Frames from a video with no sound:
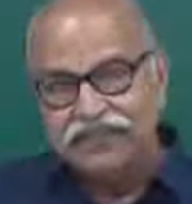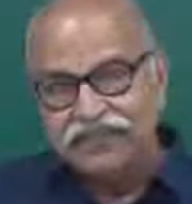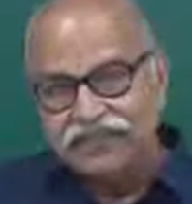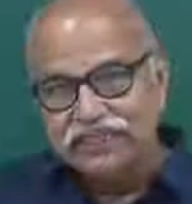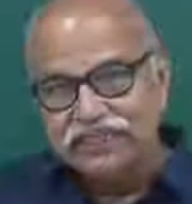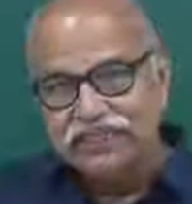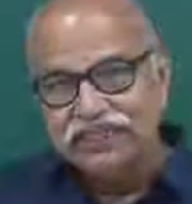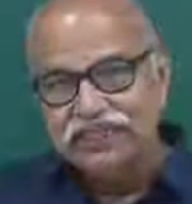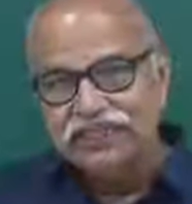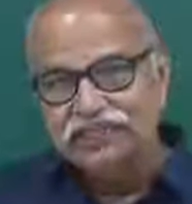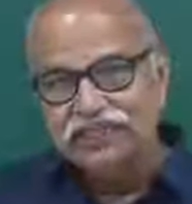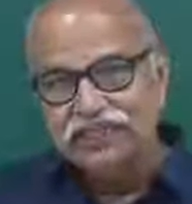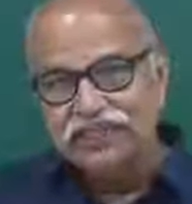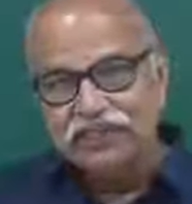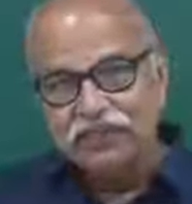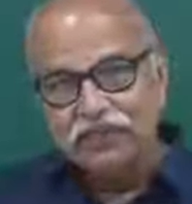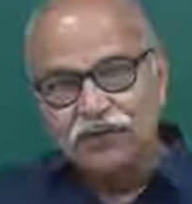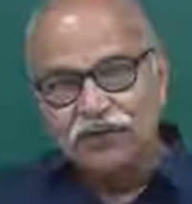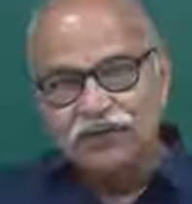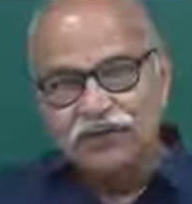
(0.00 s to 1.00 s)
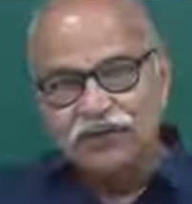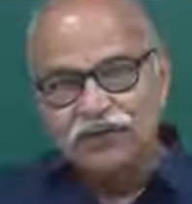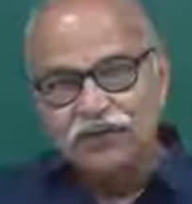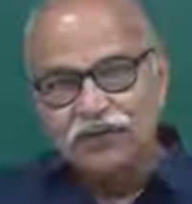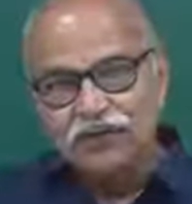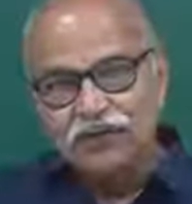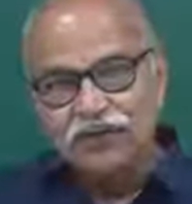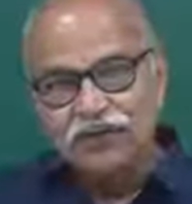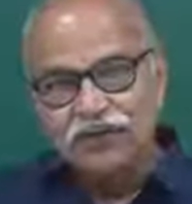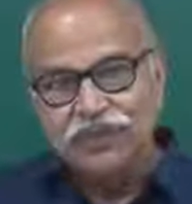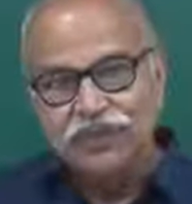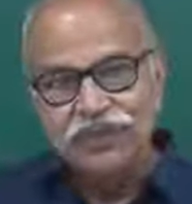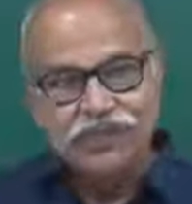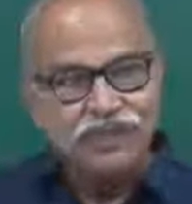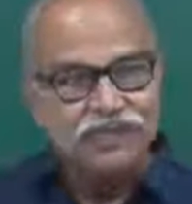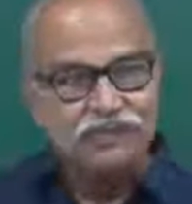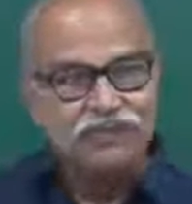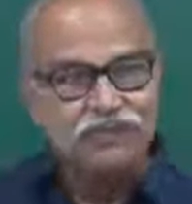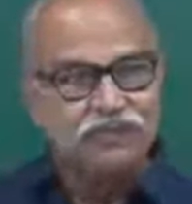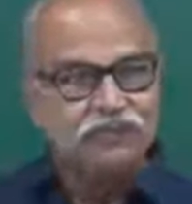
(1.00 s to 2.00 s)
signals were also
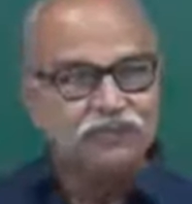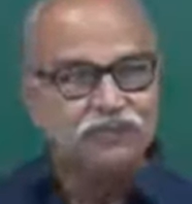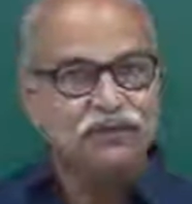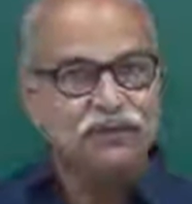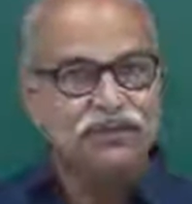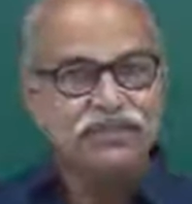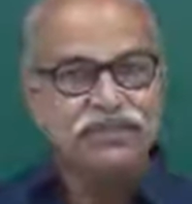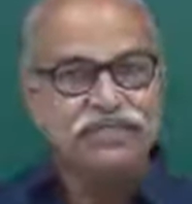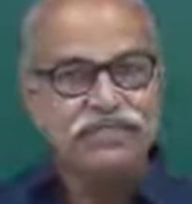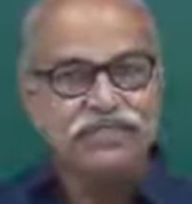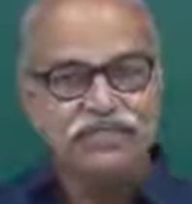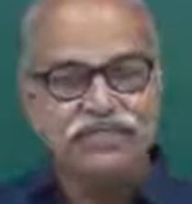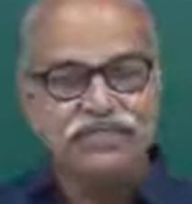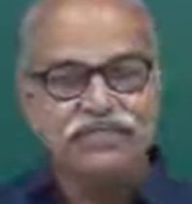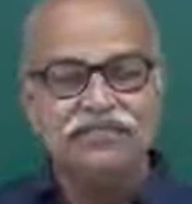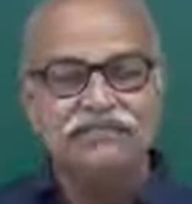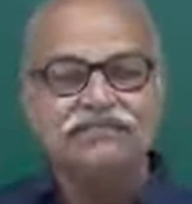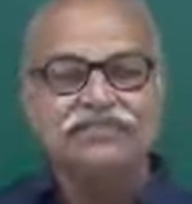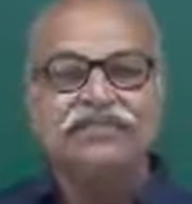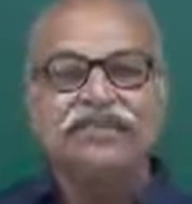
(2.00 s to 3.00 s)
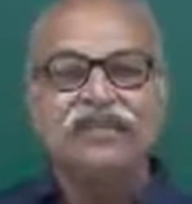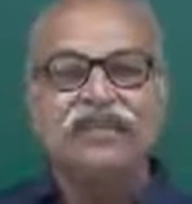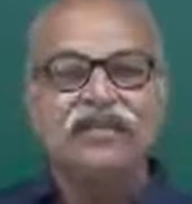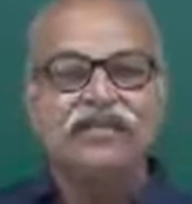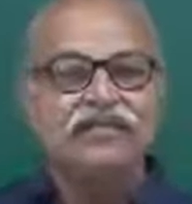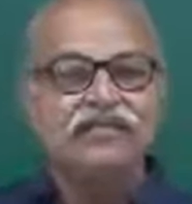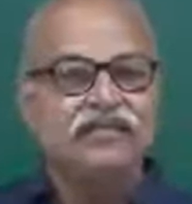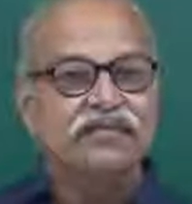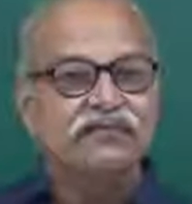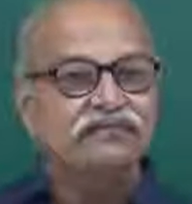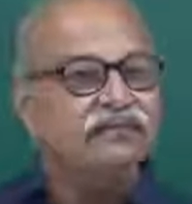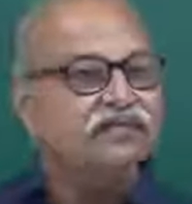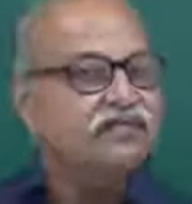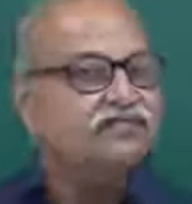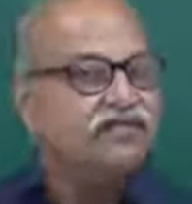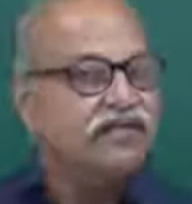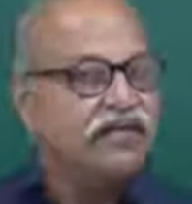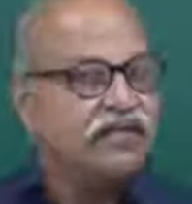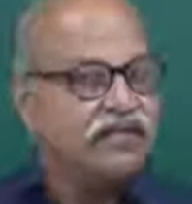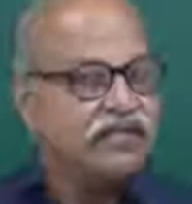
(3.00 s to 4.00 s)
in terms of voltages, and they were
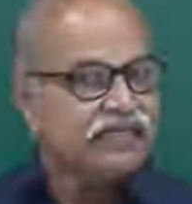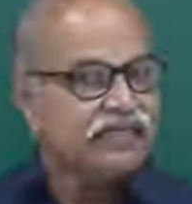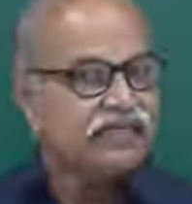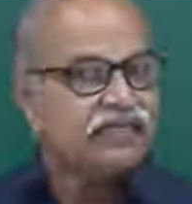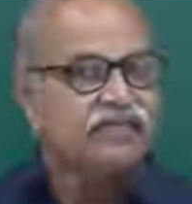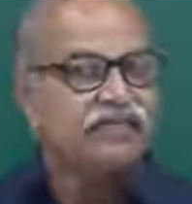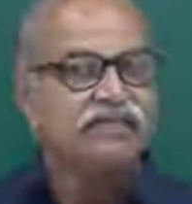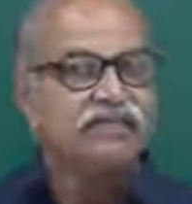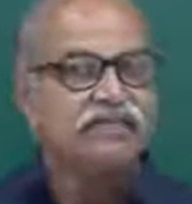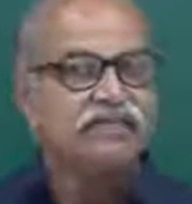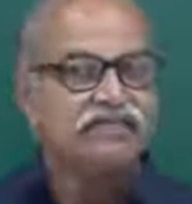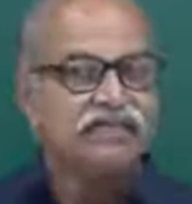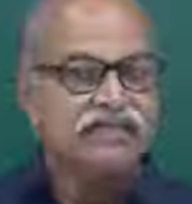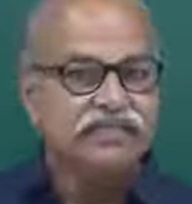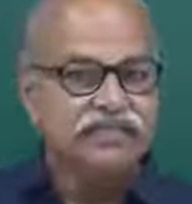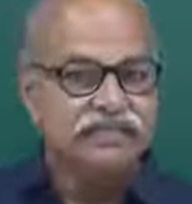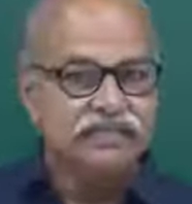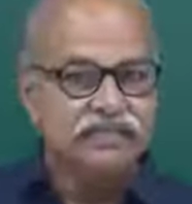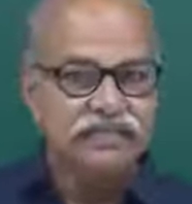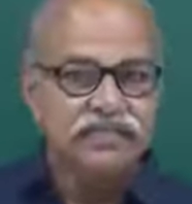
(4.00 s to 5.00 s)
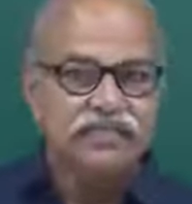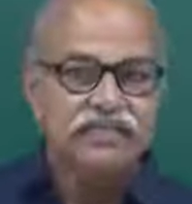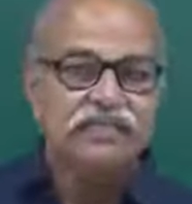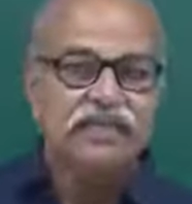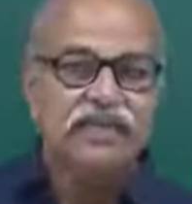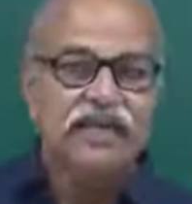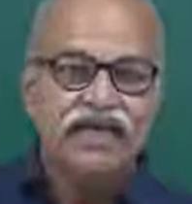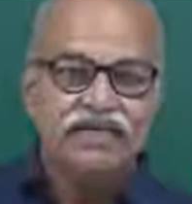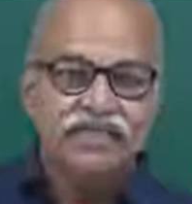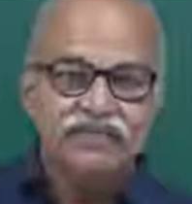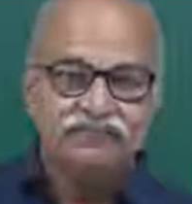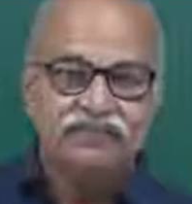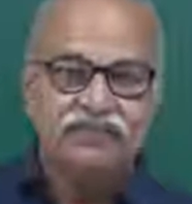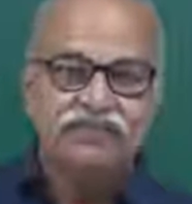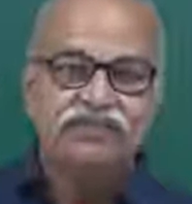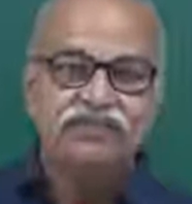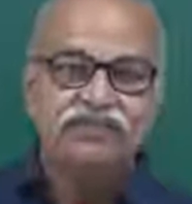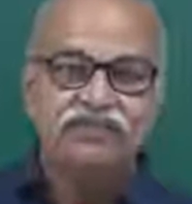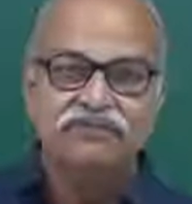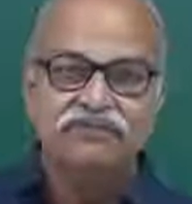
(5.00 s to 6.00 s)
varying continuously as a
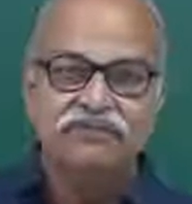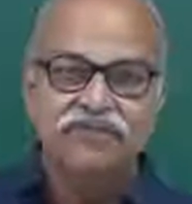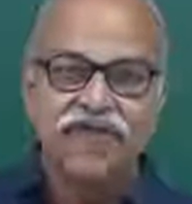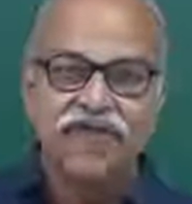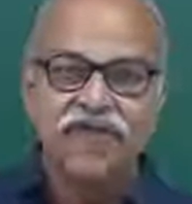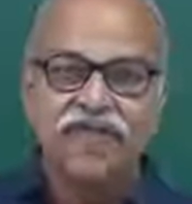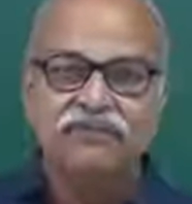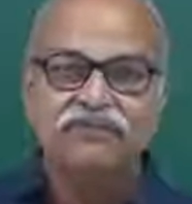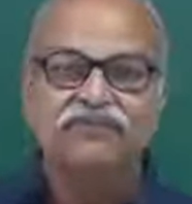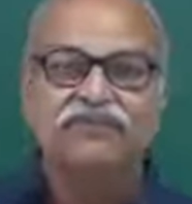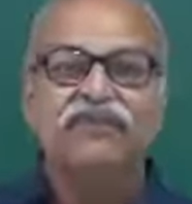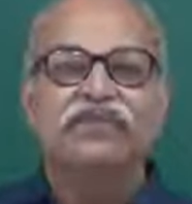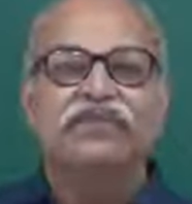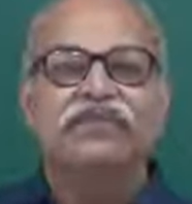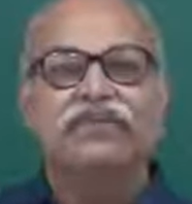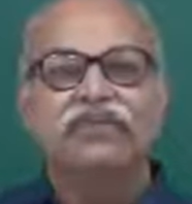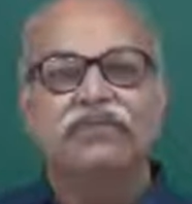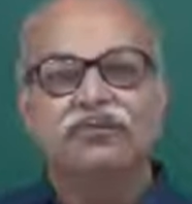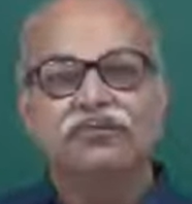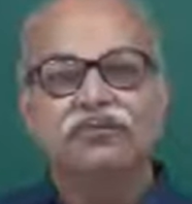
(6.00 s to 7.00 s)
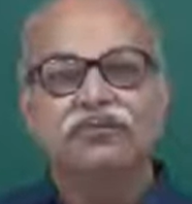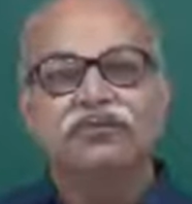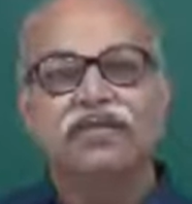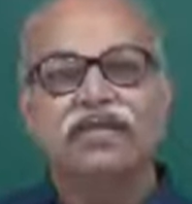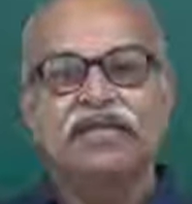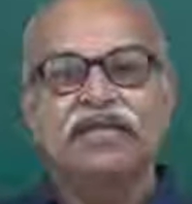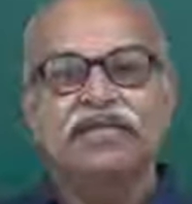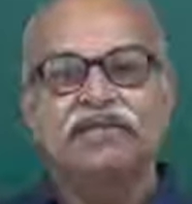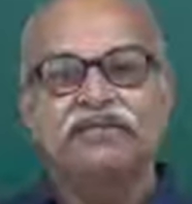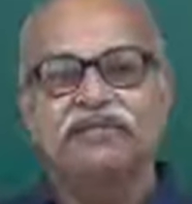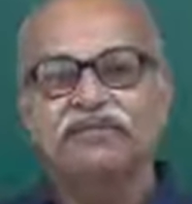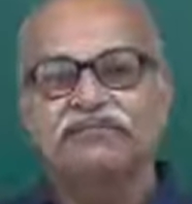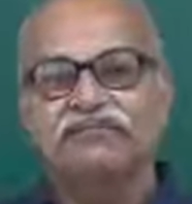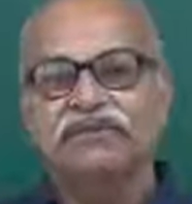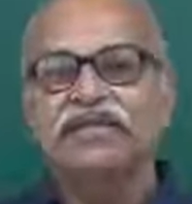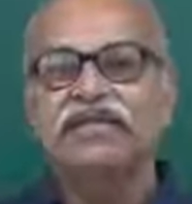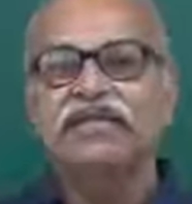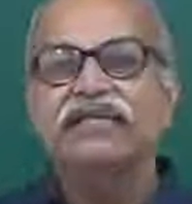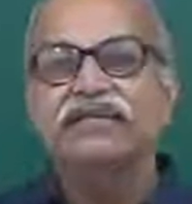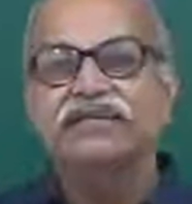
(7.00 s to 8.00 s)
function of time. They could take
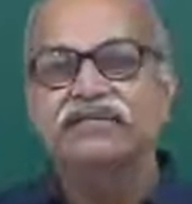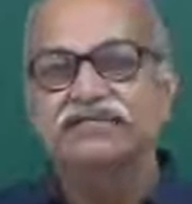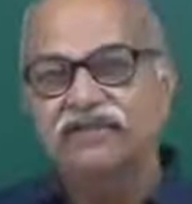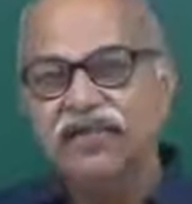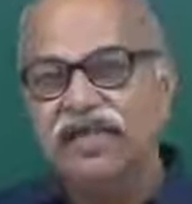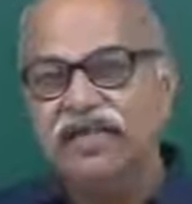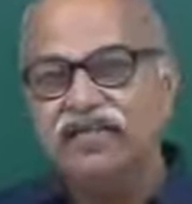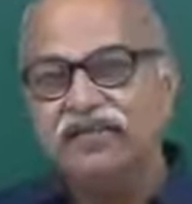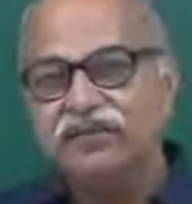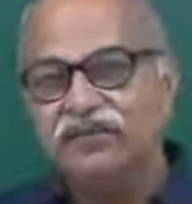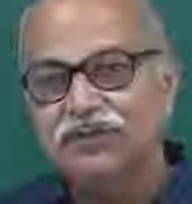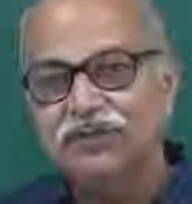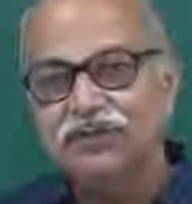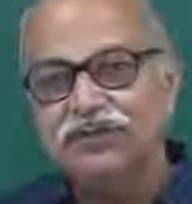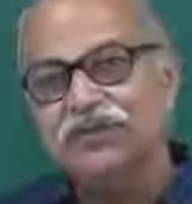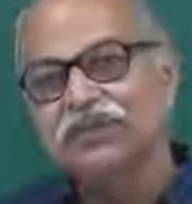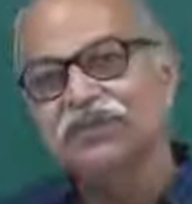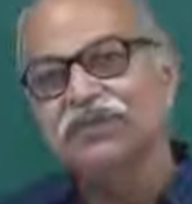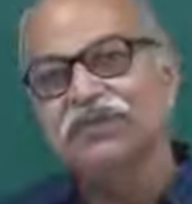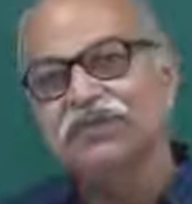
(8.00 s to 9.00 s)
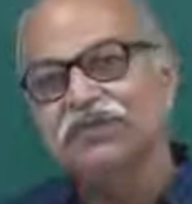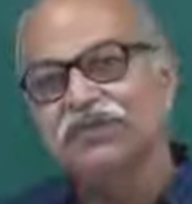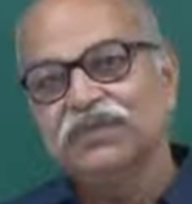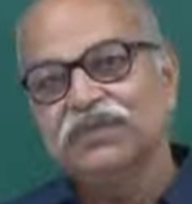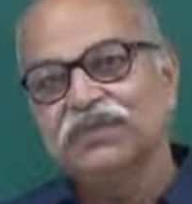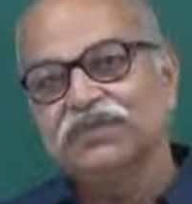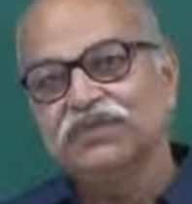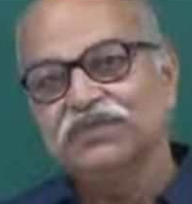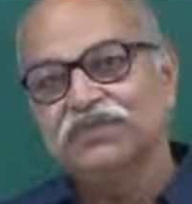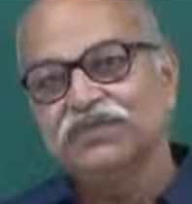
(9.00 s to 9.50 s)
various values which